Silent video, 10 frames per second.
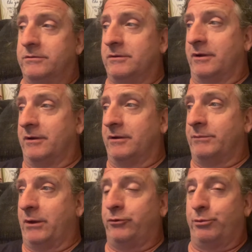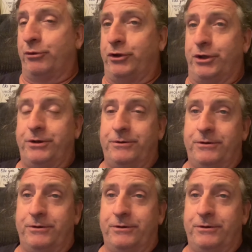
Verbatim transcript: Um, that was pretty good.